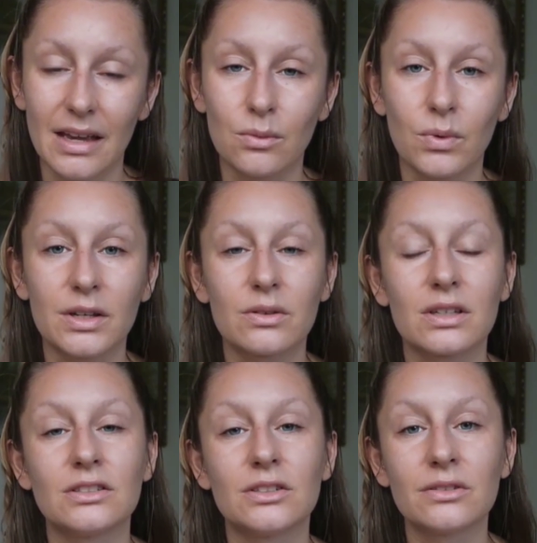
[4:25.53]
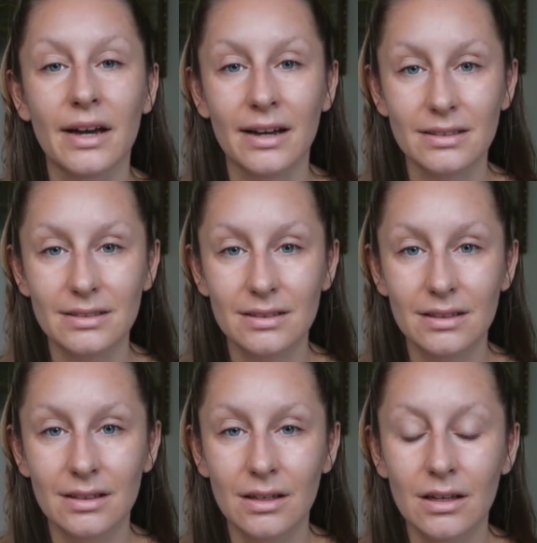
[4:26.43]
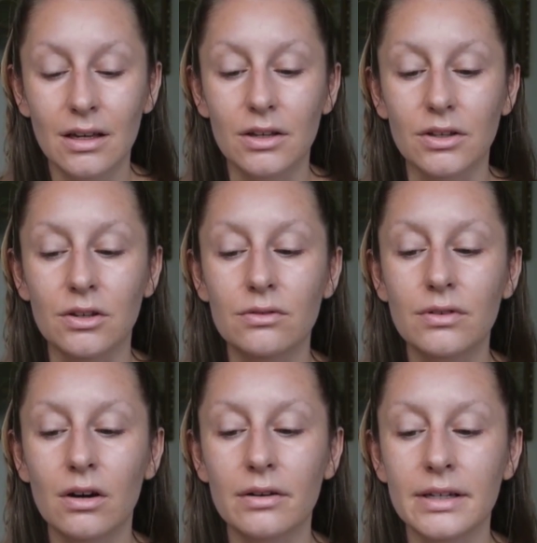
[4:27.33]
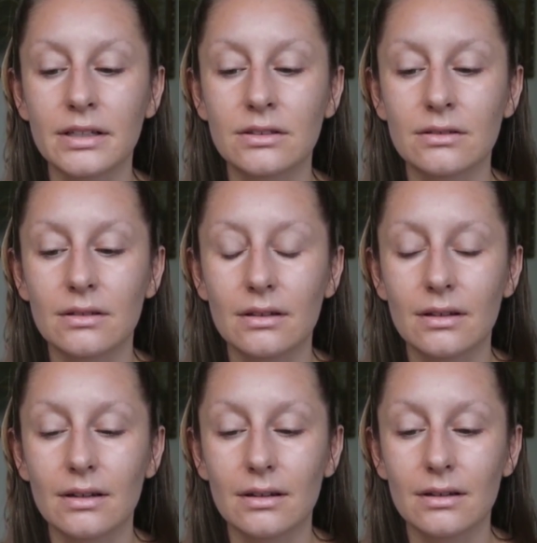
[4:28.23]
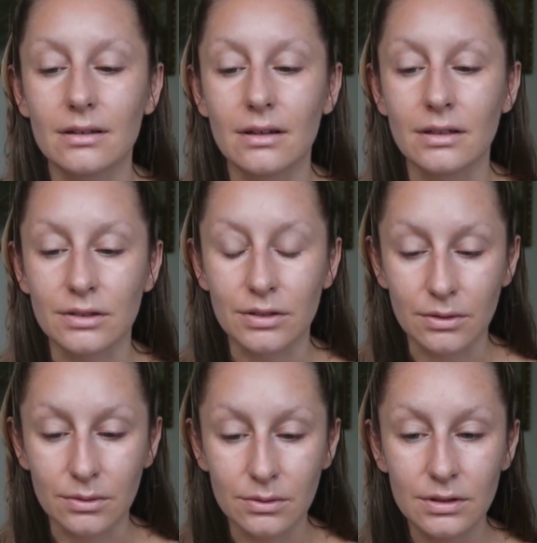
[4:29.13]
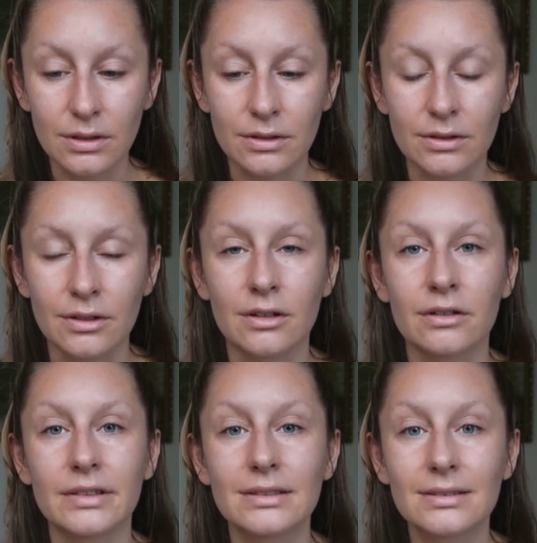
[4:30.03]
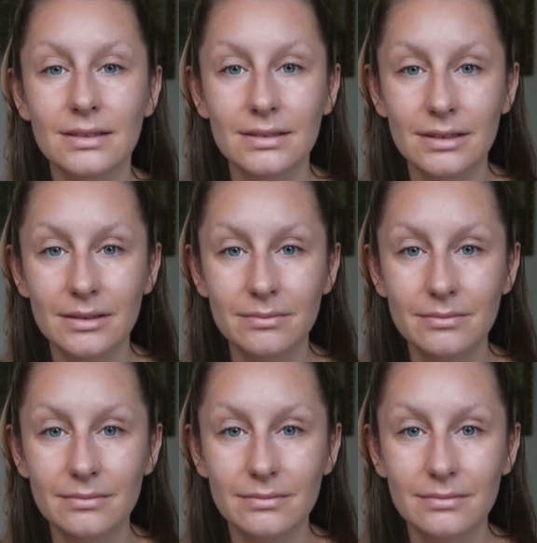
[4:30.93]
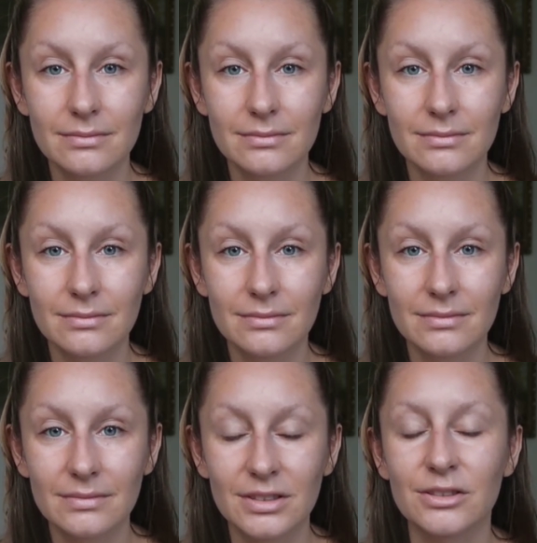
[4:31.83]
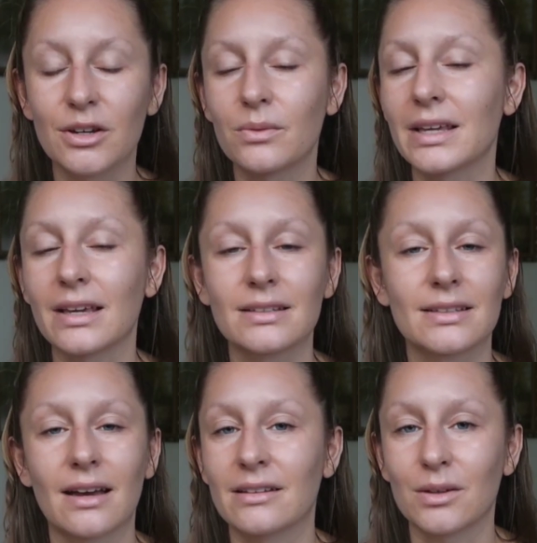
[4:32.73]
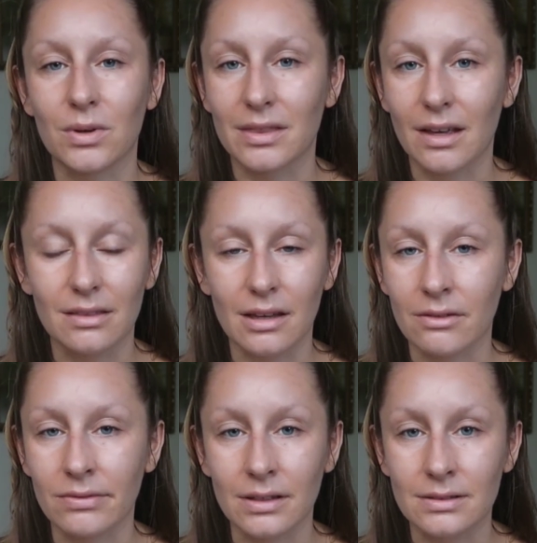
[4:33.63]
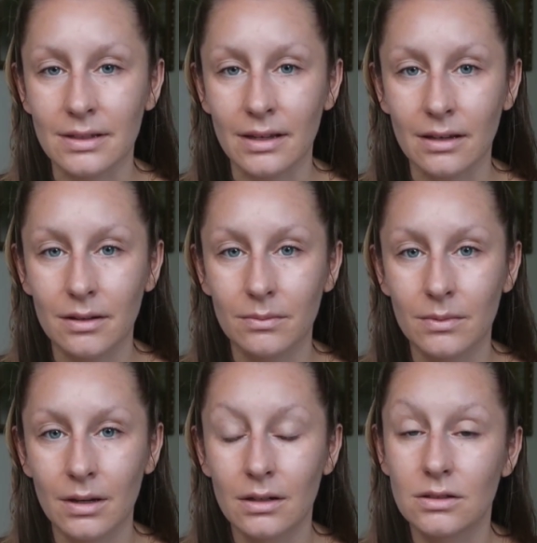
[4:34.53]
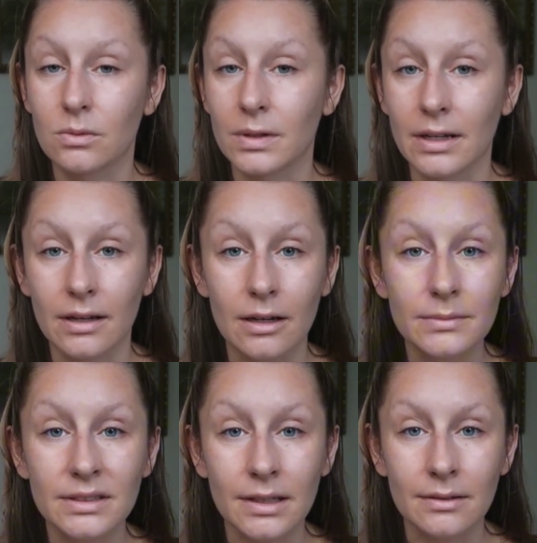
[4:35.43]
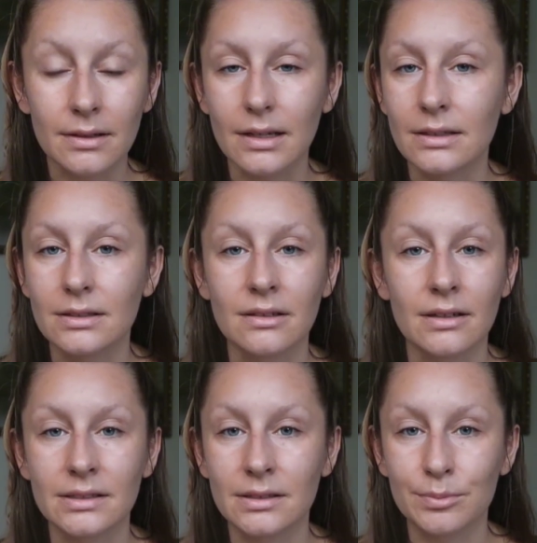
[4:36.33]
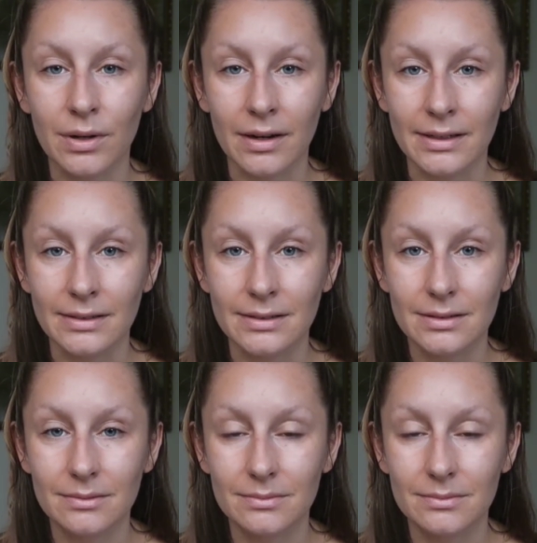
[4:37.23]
And when you can do that, you've already attuned your nervous system to knowing exactly what that thing feels like. So when it comes in, it's not a surprise.